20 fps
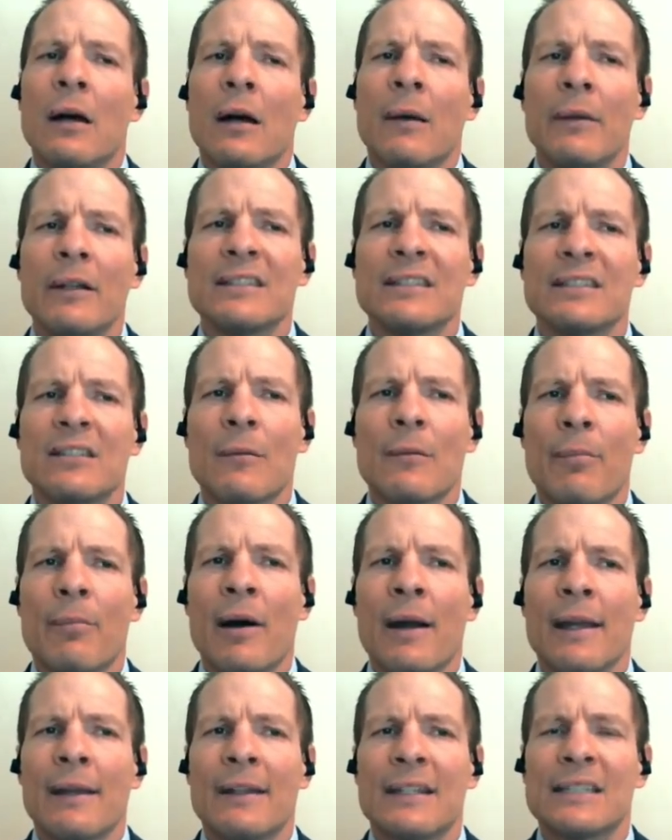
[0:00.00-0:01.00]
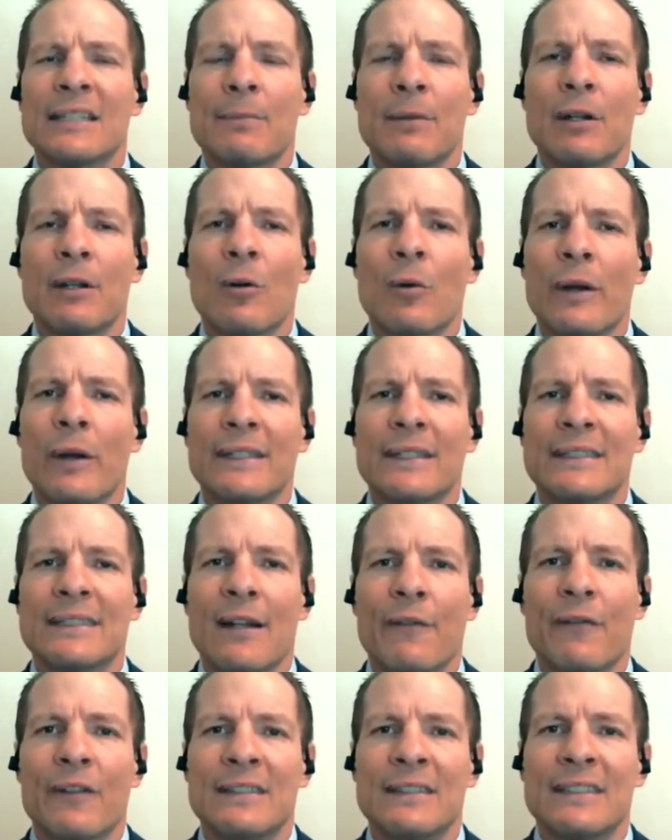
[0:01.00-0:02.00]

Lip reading: I'm going to start buying this Bitcoin stuff